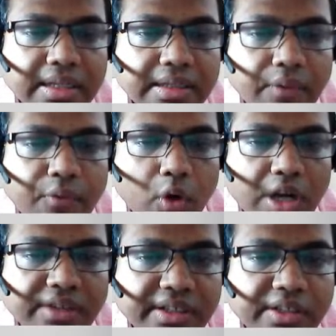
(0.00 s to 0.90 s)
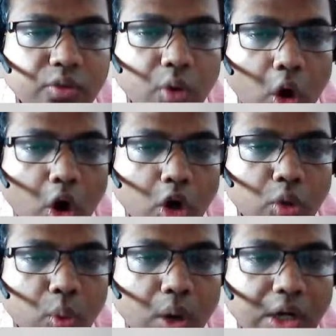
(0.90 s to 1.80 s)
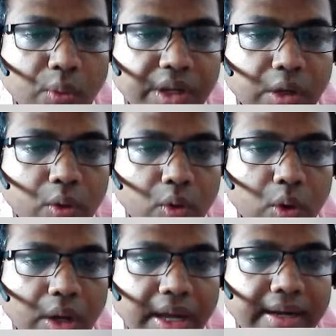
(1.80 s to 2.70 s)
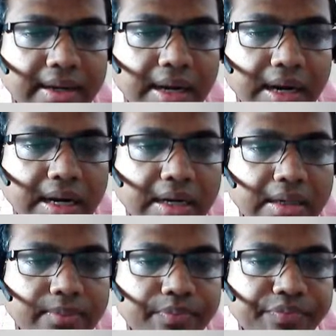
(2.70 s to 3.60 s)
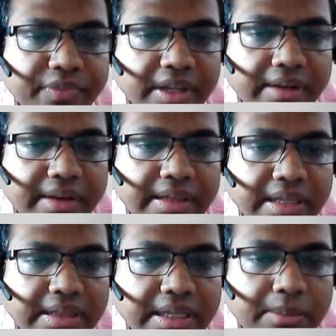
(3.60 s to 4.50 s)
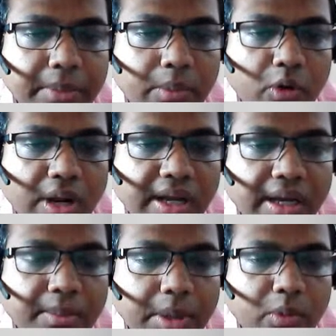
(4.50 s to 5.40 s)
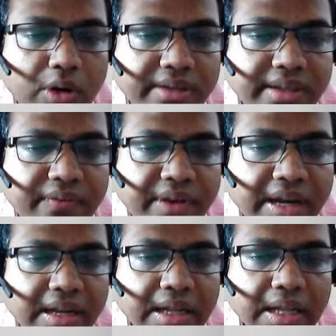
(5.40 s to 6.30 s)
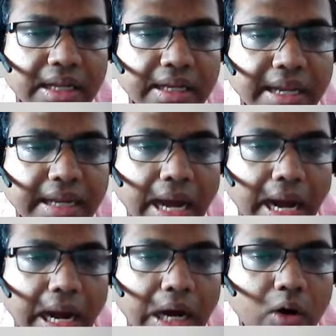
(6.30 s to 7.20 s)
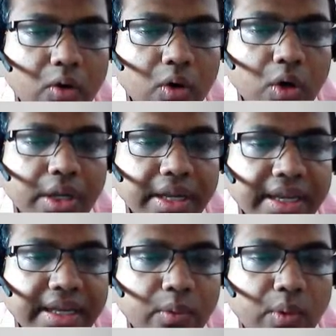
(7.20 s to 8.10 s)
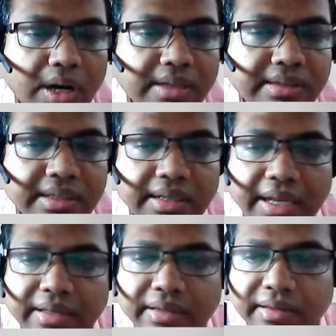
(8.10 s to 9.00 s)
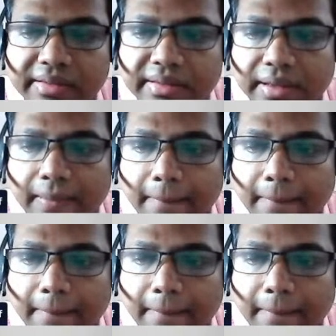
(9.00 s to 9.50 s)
The focus is on what we know and learn rather than memorizing fact like how it was in 80s.